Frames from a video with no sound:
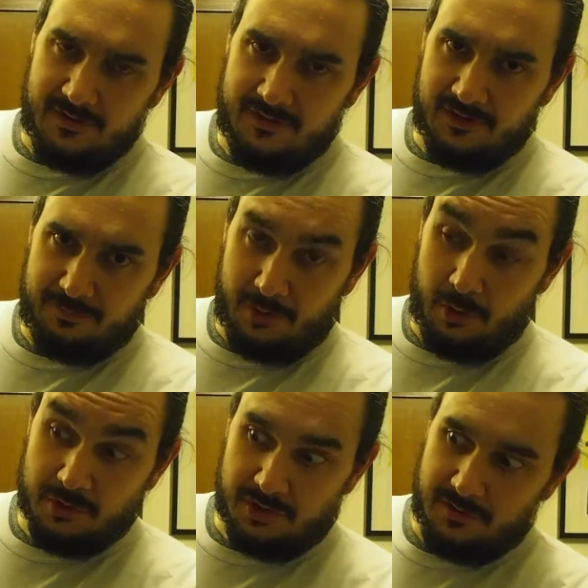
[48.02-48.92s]
the
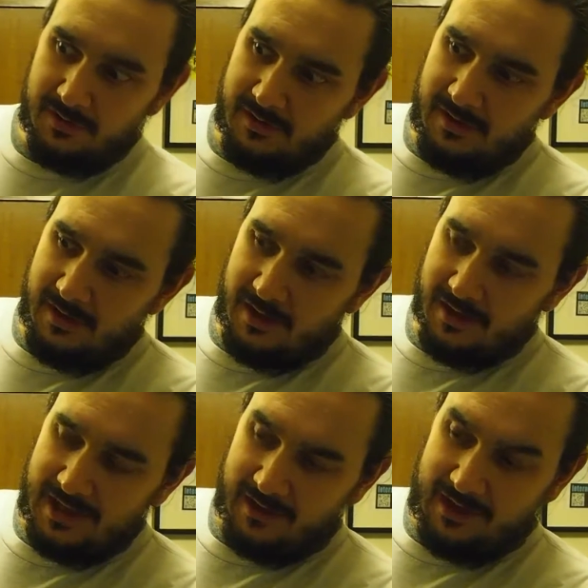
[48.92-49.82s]
explosion
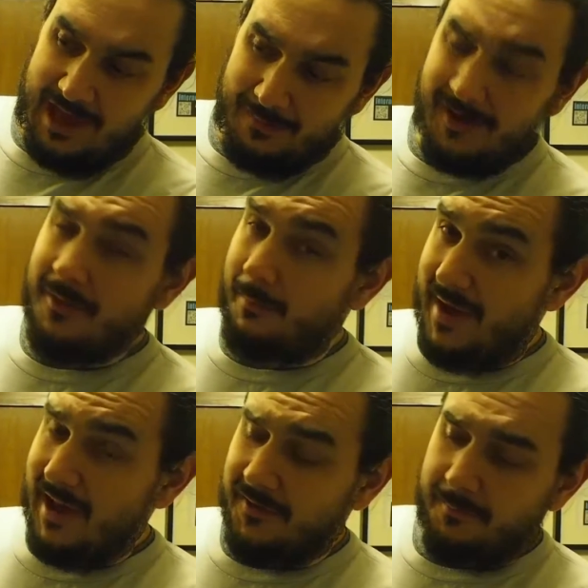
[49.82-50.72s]
uh, came out of the
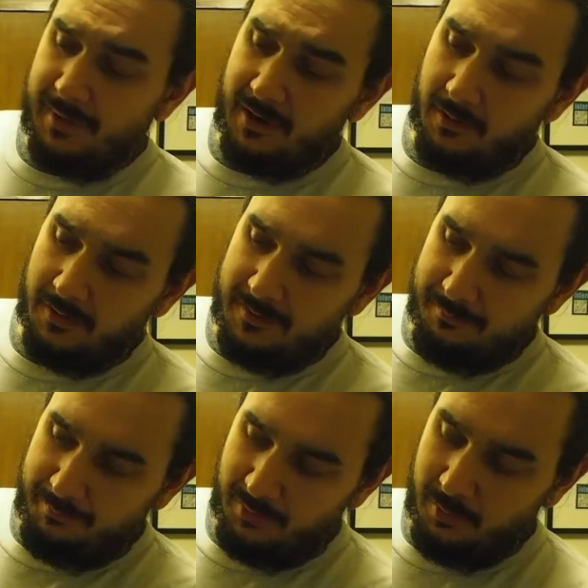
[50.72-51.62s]
back of the barrel
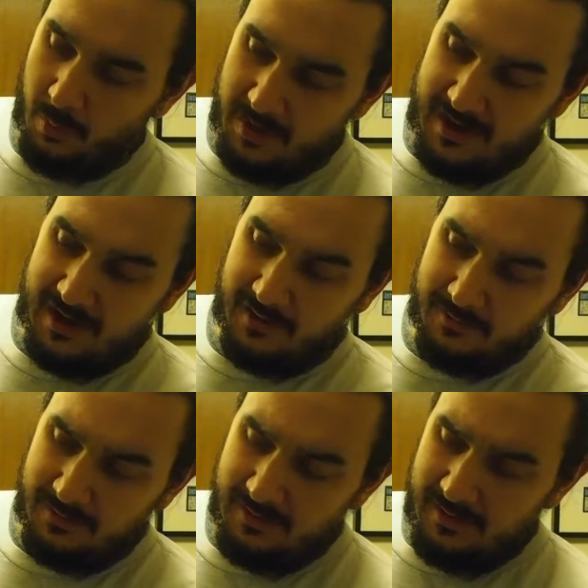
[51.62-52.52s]
and blew away
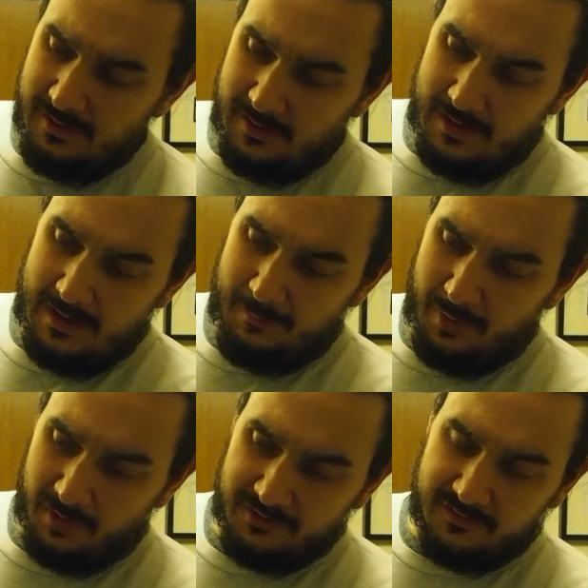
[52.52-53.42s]
uh,
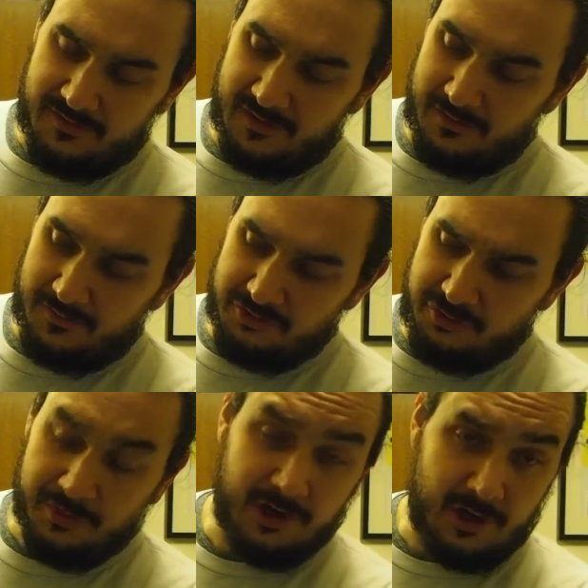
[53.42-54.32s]
parts of the, the
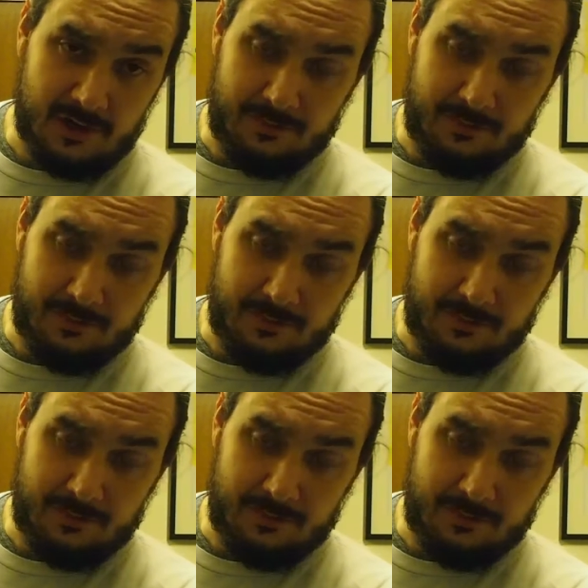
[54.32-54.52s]
trigger guard up